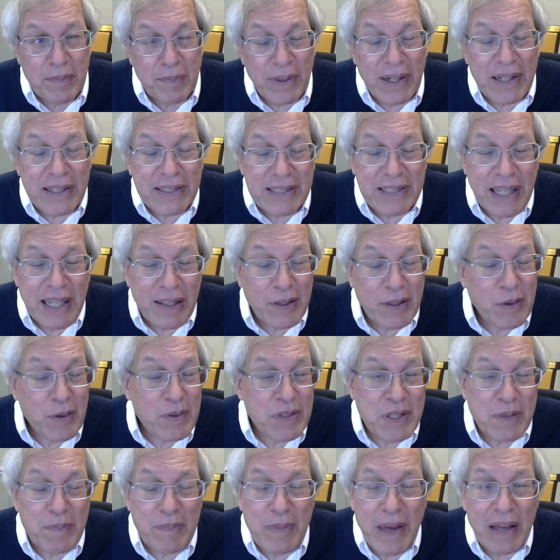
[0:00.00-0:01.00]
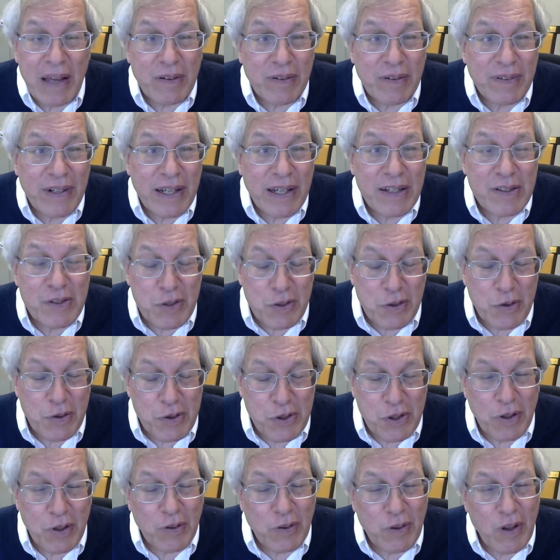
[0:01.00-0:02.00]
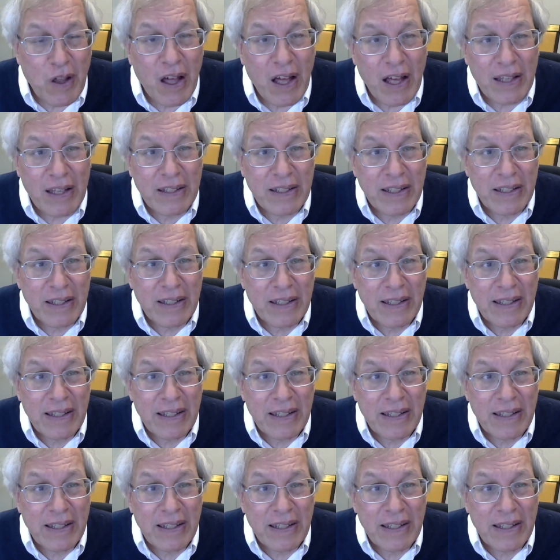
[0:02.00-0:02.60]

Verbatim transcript: But I'll tell you, as a matter of constitutional law,